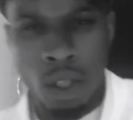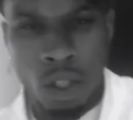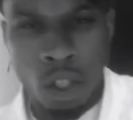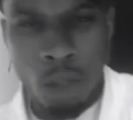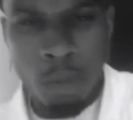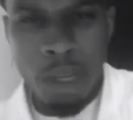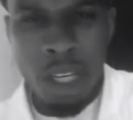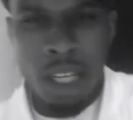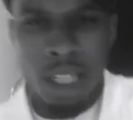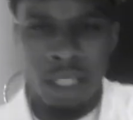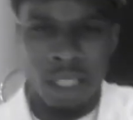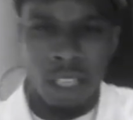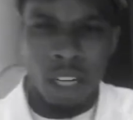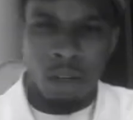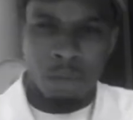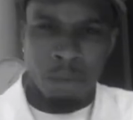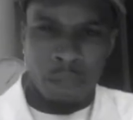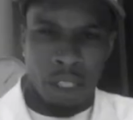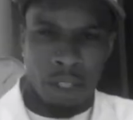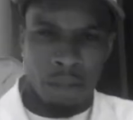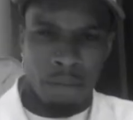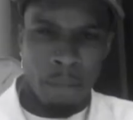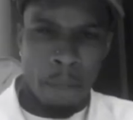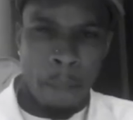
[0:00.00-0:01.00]
So you mean to
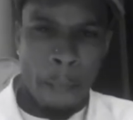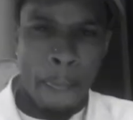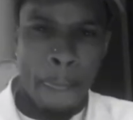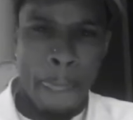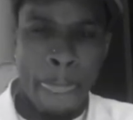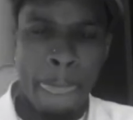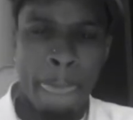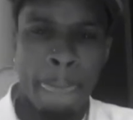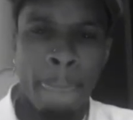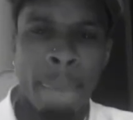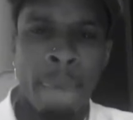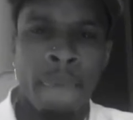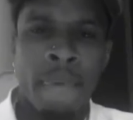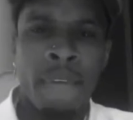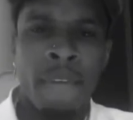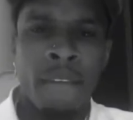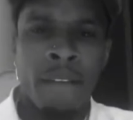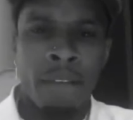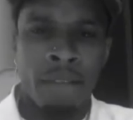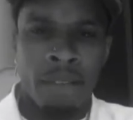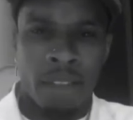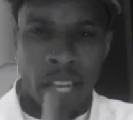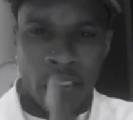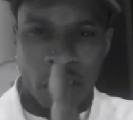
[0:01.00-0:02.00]
tell me
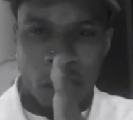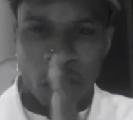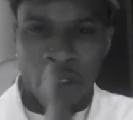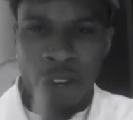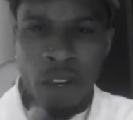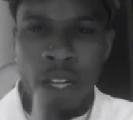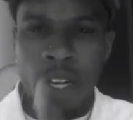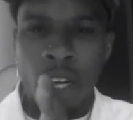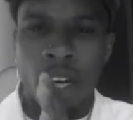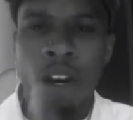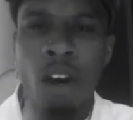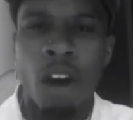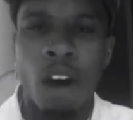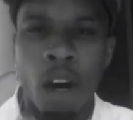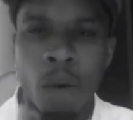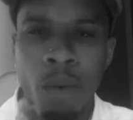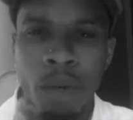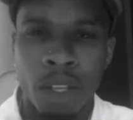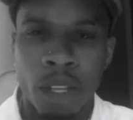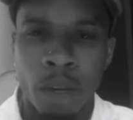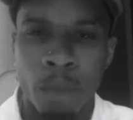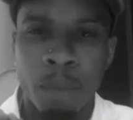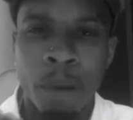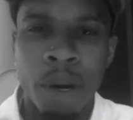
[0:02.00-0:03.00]
that you're in
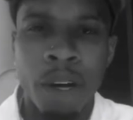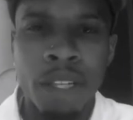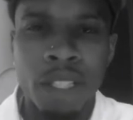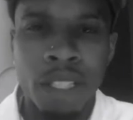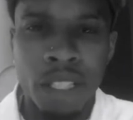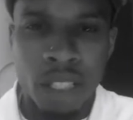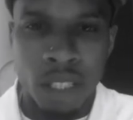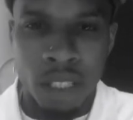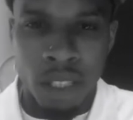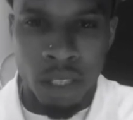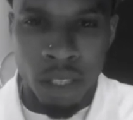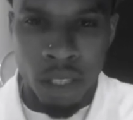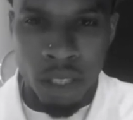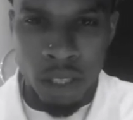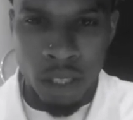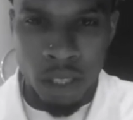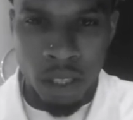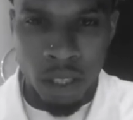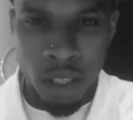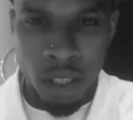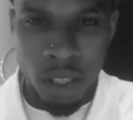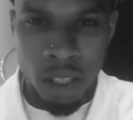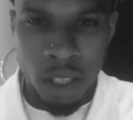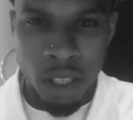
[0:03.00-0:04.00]
a car with a person
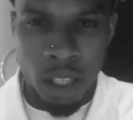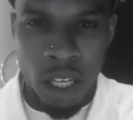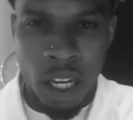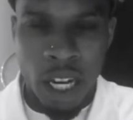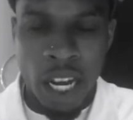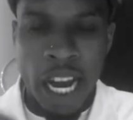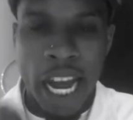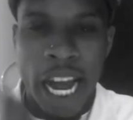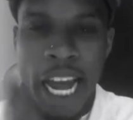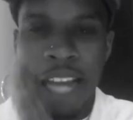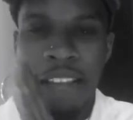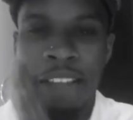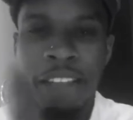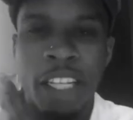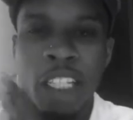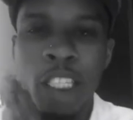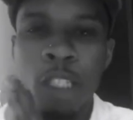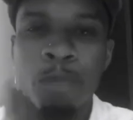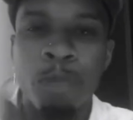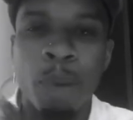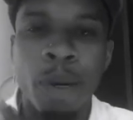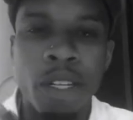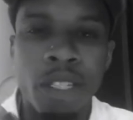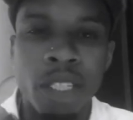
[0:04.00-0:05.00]

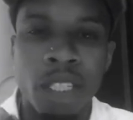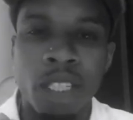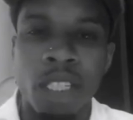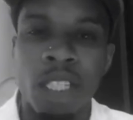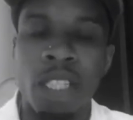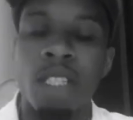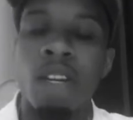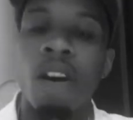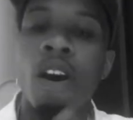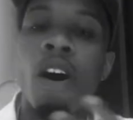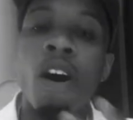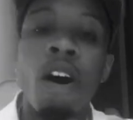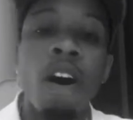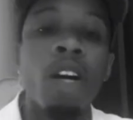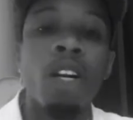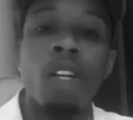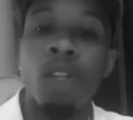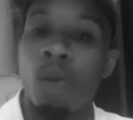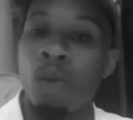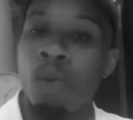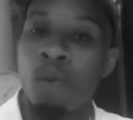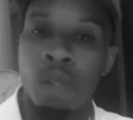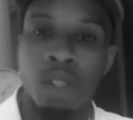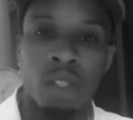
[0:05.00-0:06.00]
and this person is
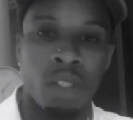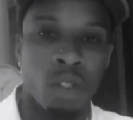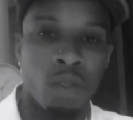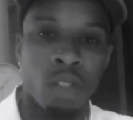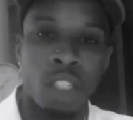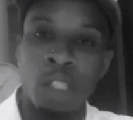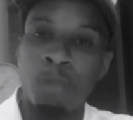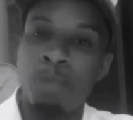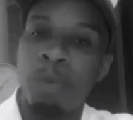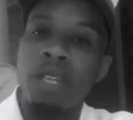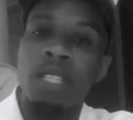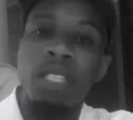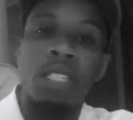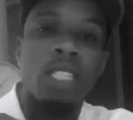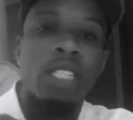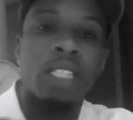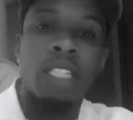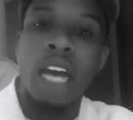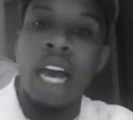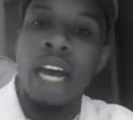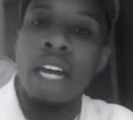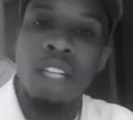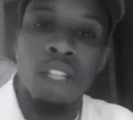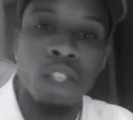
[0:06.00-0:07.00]
arguing with you? This
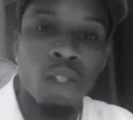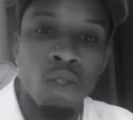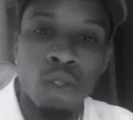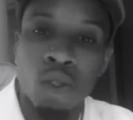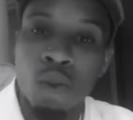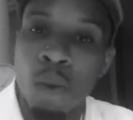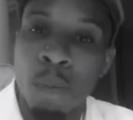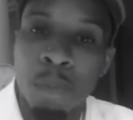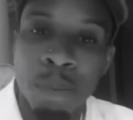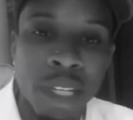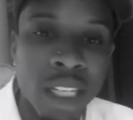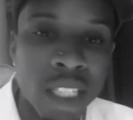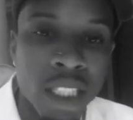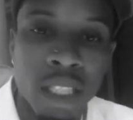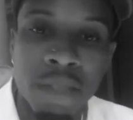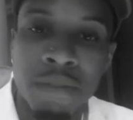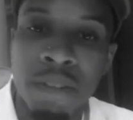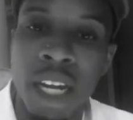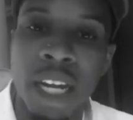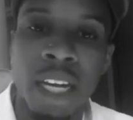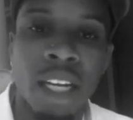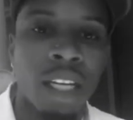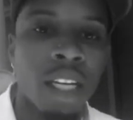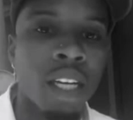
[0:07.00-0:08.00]
person has gotten you to a
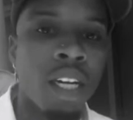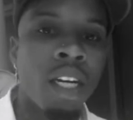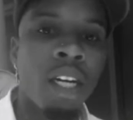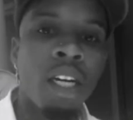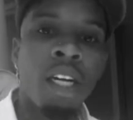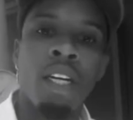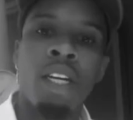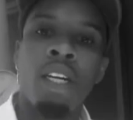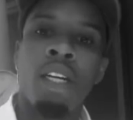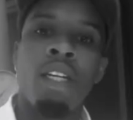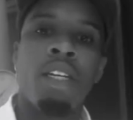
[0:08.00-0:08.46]
place of like,